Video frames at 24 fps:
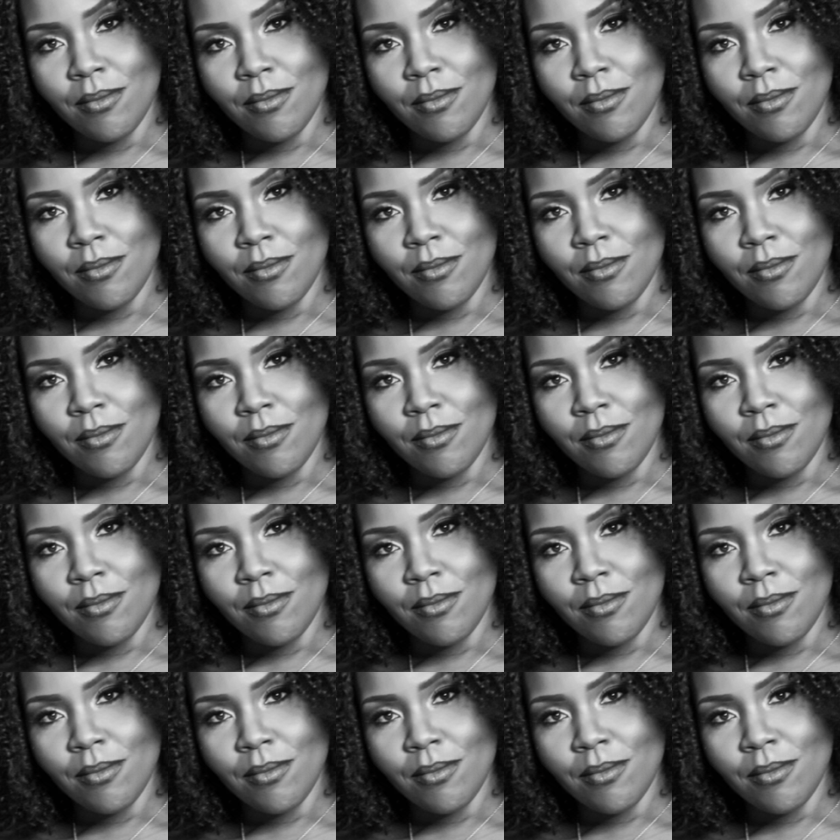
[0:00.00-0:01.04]

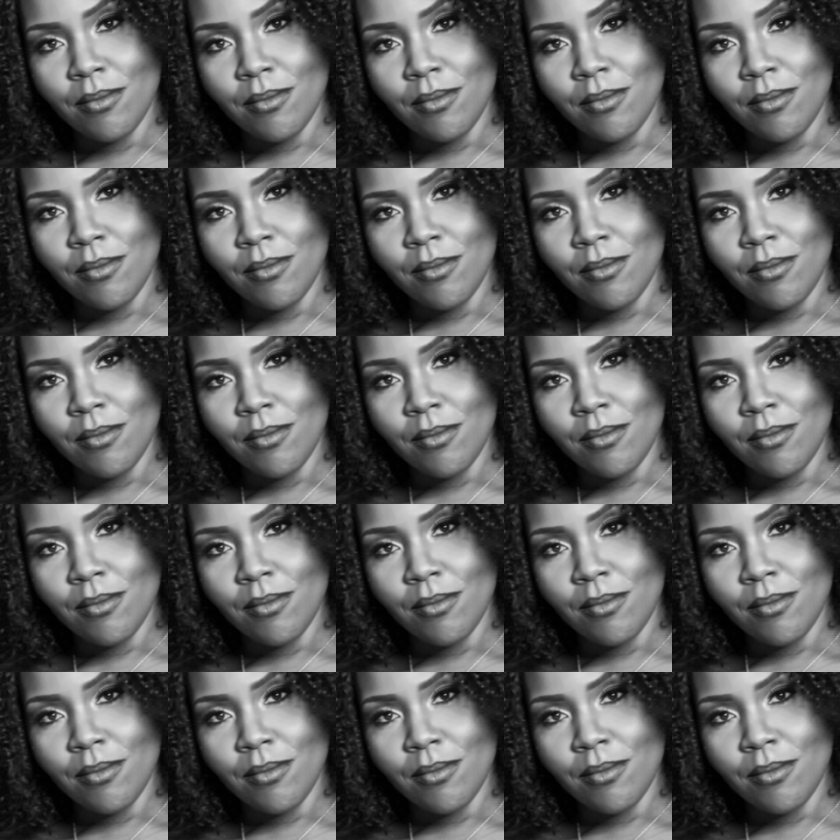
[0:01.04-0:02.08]

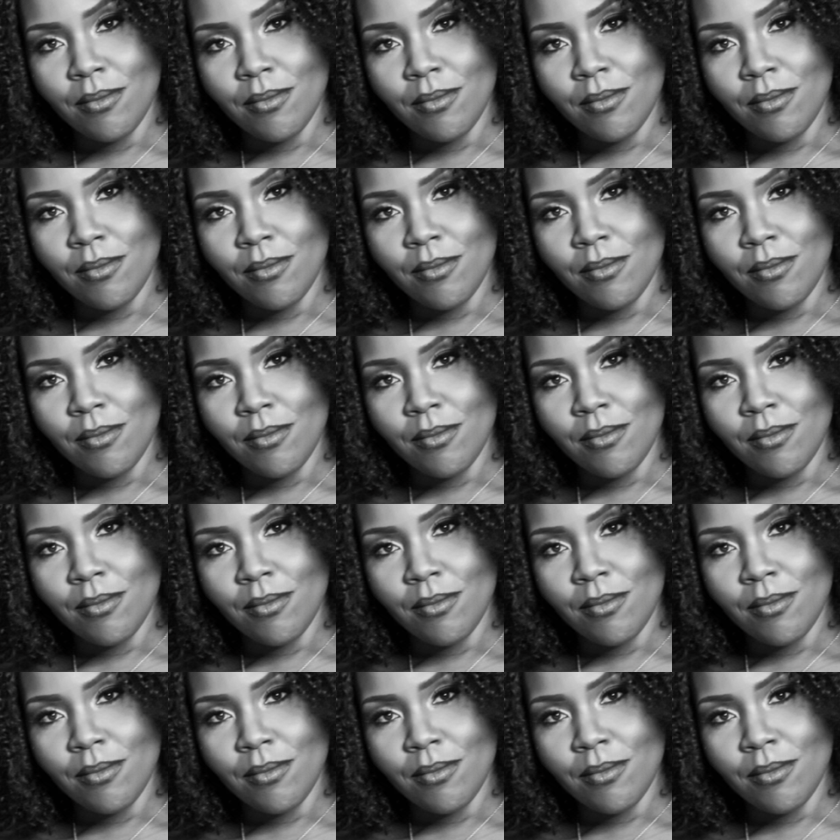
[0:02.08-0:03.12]

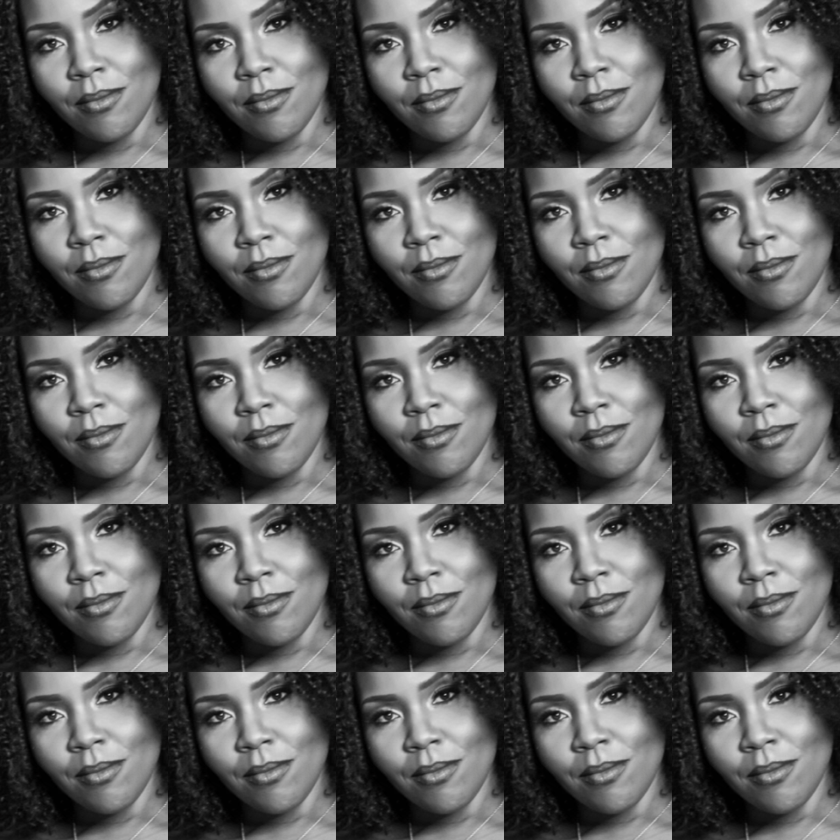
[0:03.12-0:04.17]

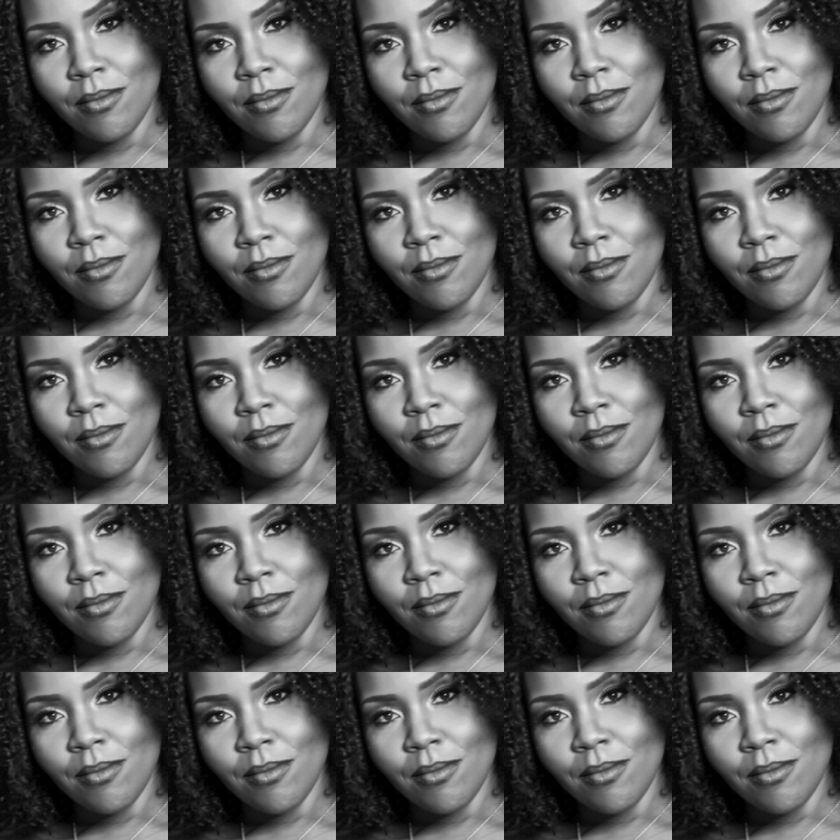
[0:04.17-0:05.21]

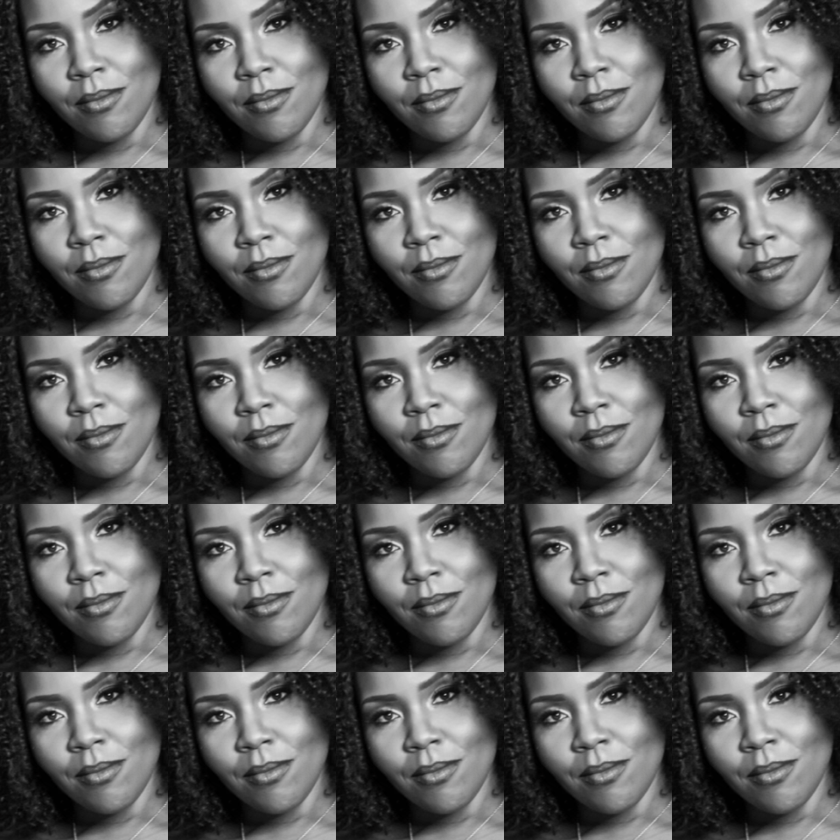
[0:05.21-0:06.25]

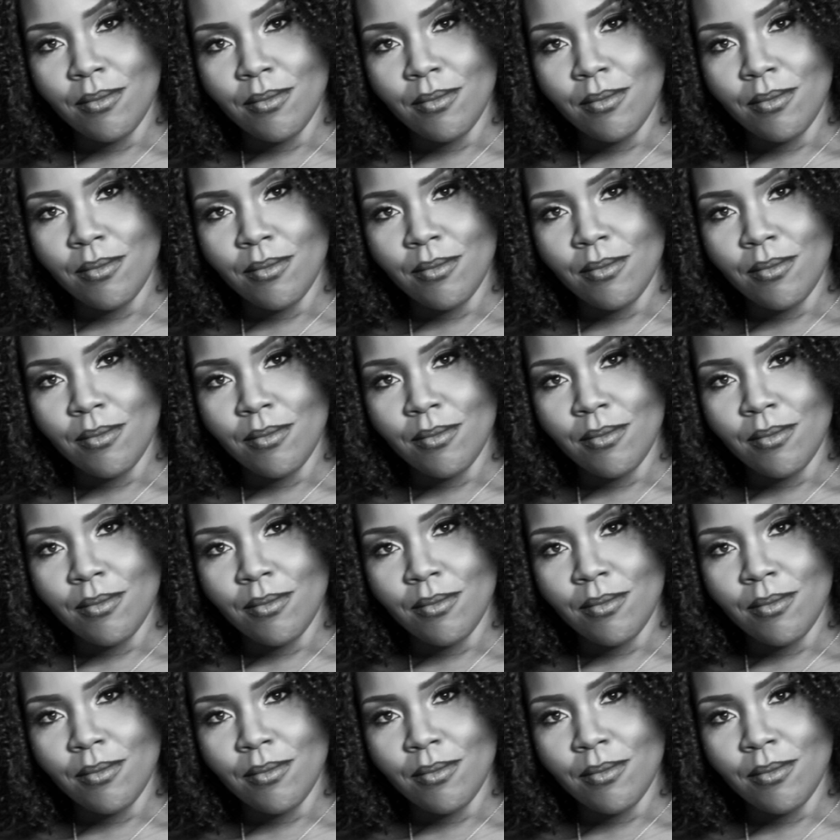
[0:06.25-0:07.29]

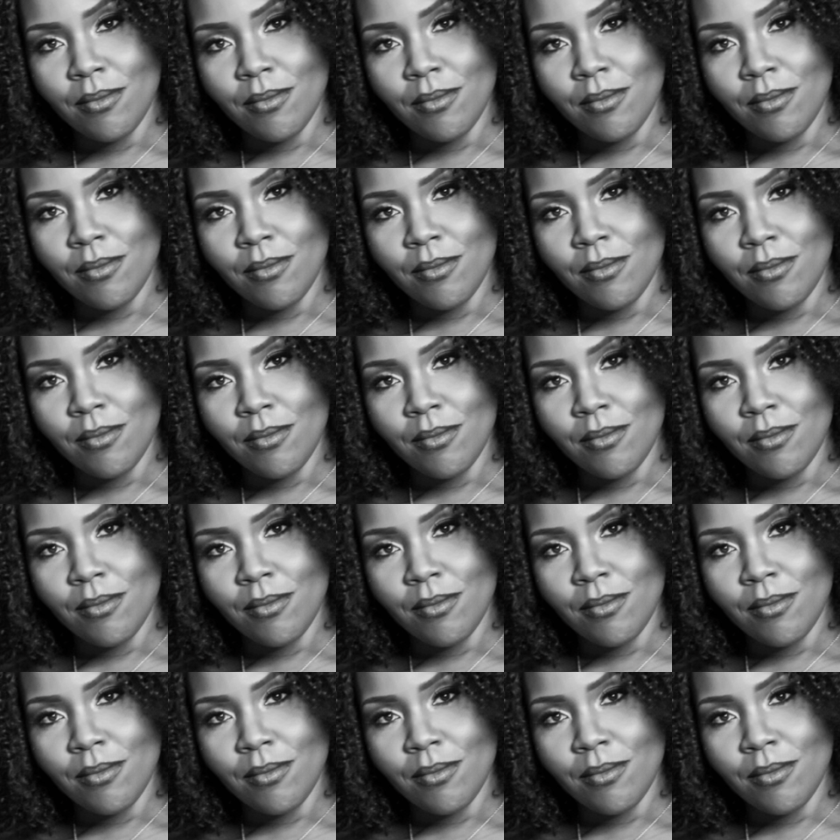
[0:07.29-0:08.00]
The face doesn't move, so there is nothing to read.